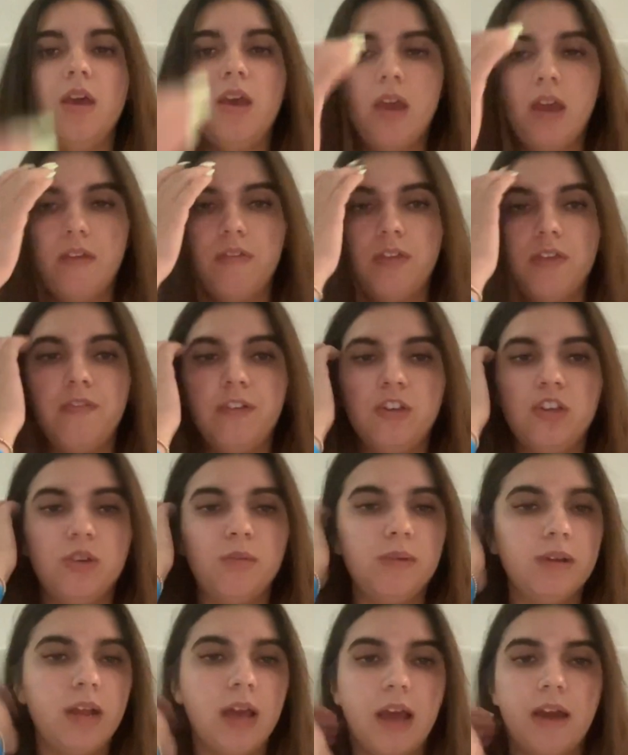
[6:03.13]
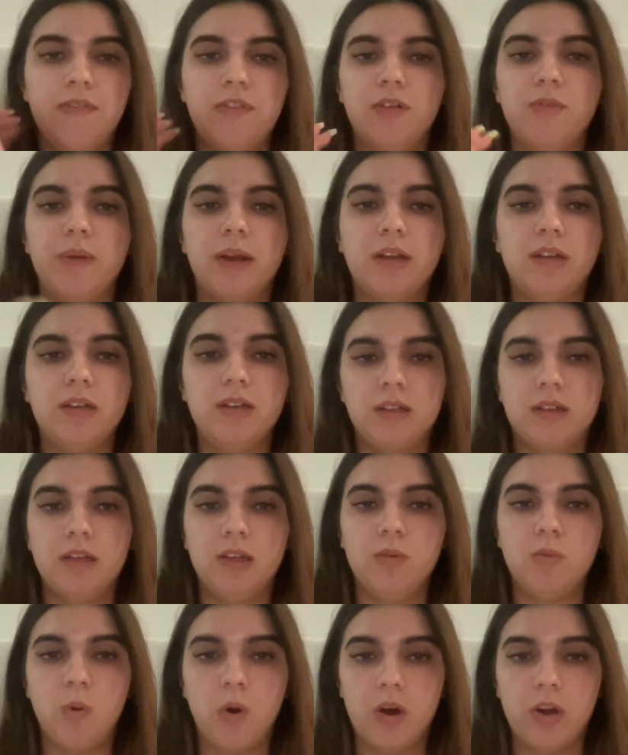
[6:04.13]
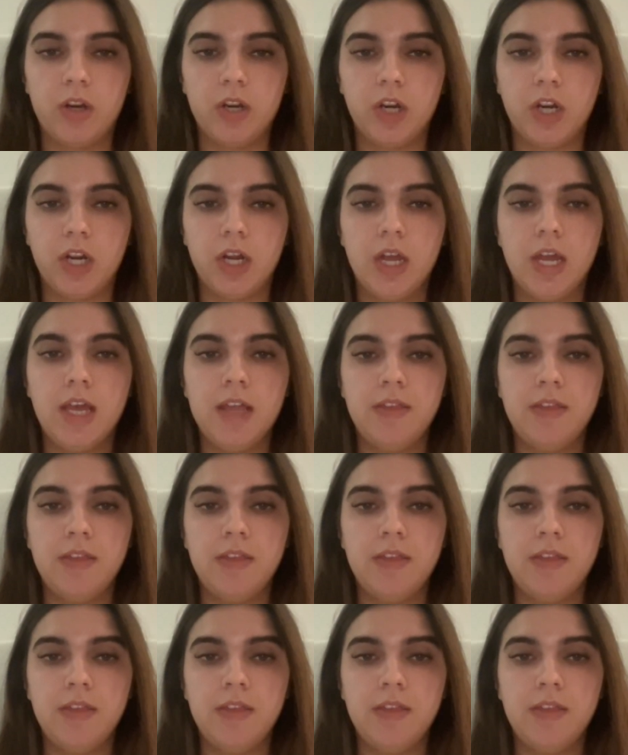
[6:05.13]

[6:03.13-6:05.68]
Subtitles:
If the fishermen have the right to clean water,